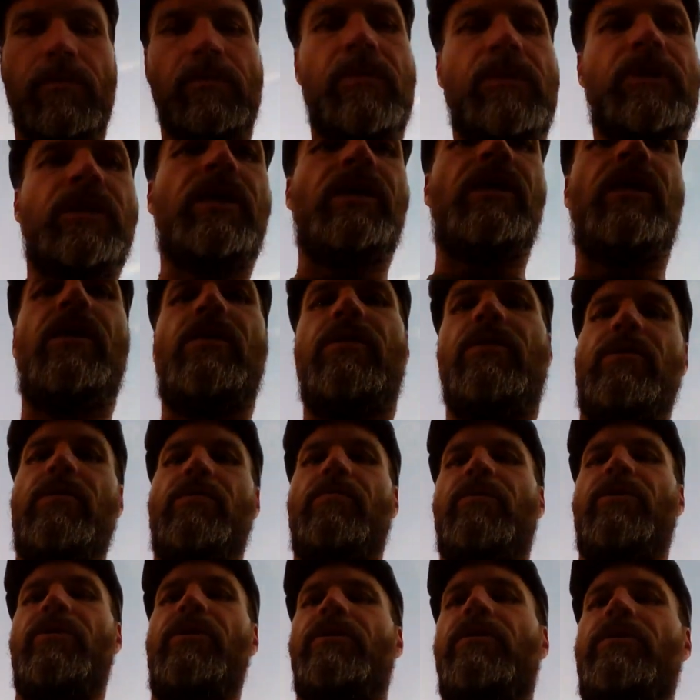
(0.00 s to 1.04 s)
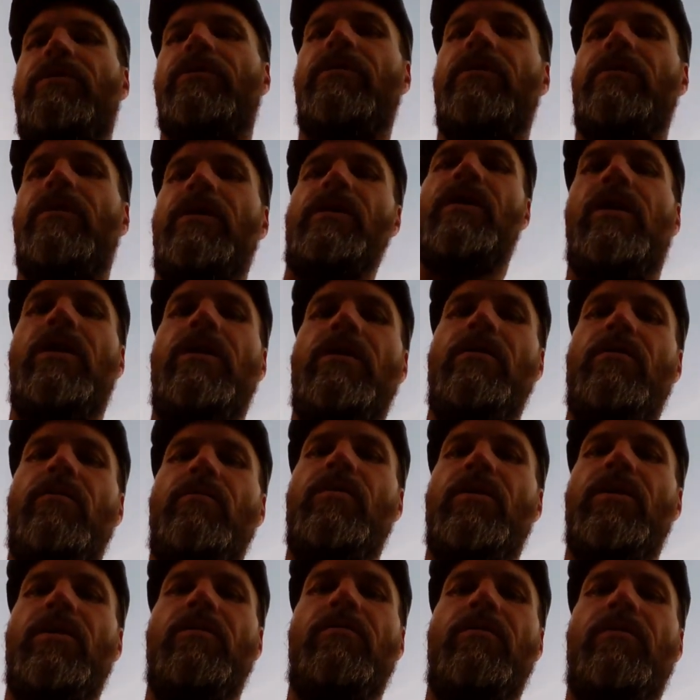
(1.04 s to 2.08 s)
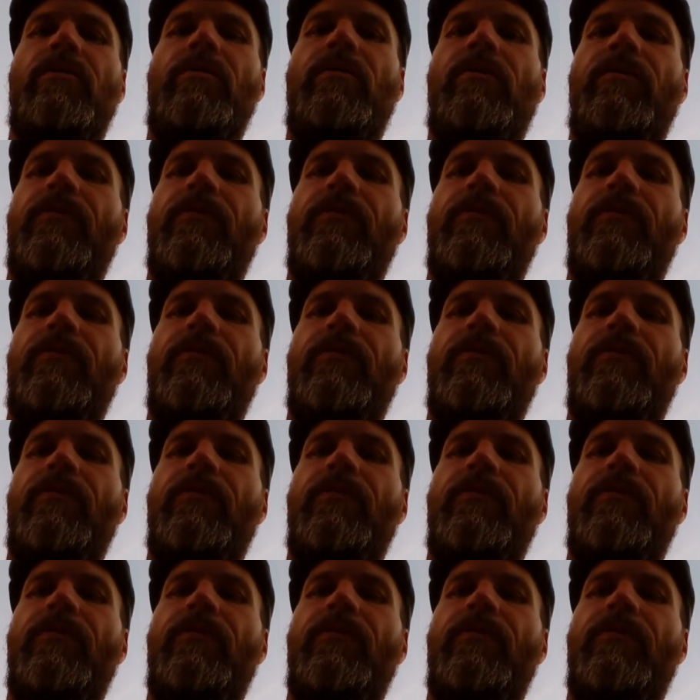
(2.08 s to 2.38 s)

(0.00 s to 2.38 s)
I hate this place. I hate you people.